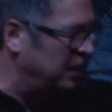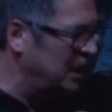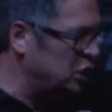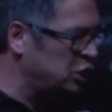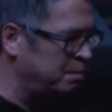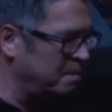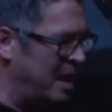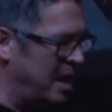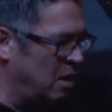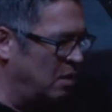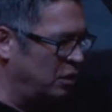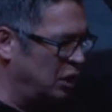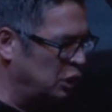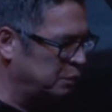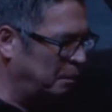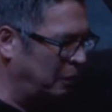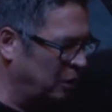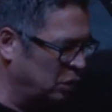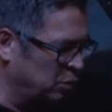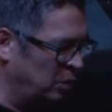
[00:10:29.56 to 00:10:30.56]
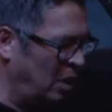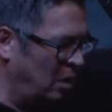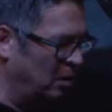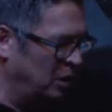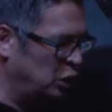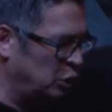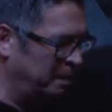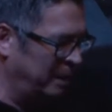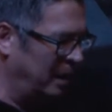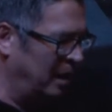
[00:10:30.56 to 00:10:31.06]
this, man, this person with the Holy
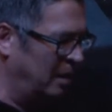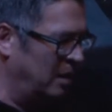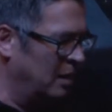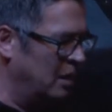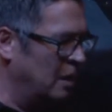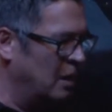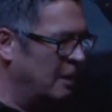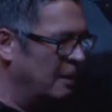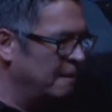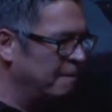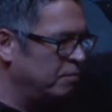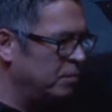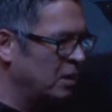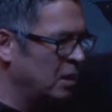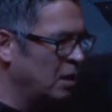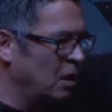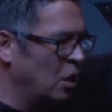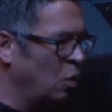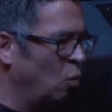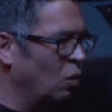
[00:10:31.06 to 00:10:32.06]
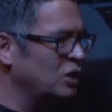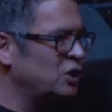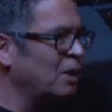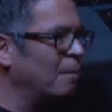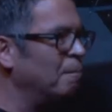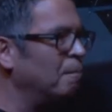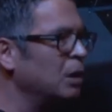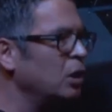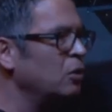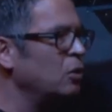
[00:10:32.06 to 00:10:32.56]
Spirit, was a
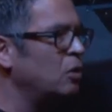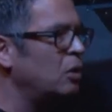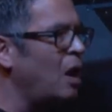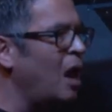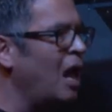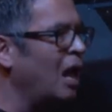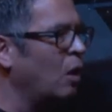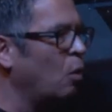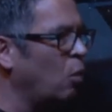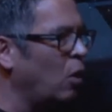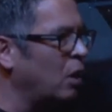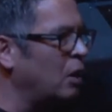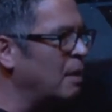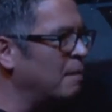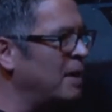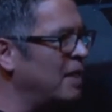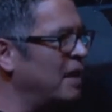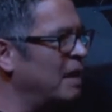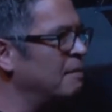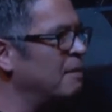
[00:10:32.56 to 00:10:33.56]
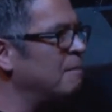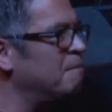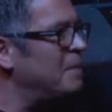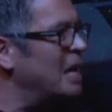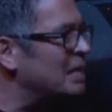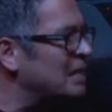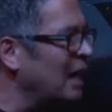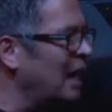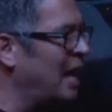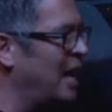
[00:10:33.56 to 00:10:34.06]
blue collar worker by the name of
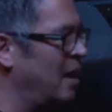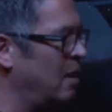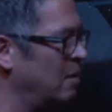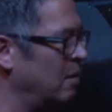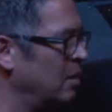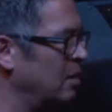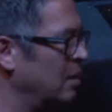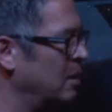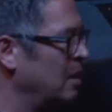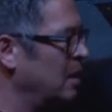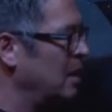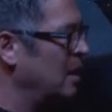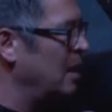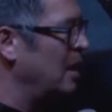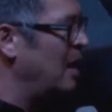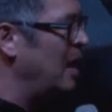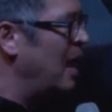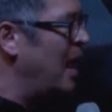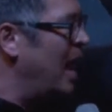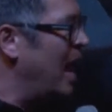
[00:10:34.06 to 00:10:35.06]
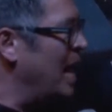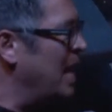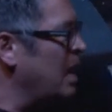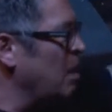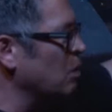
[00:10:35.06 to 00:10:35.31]
Bezalel. And he